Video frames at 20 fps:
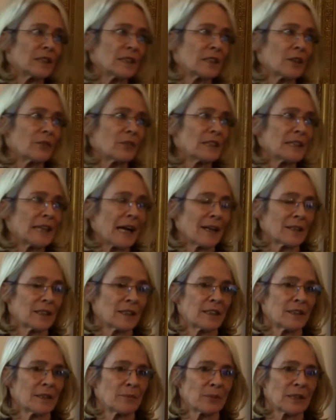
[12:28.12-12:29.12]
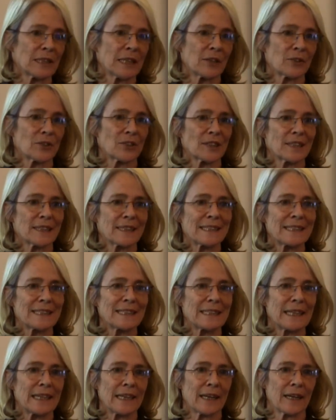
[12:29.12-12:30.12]
that have adapted themselves to
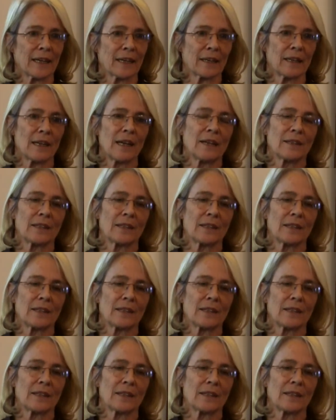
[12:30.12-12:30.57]
sting.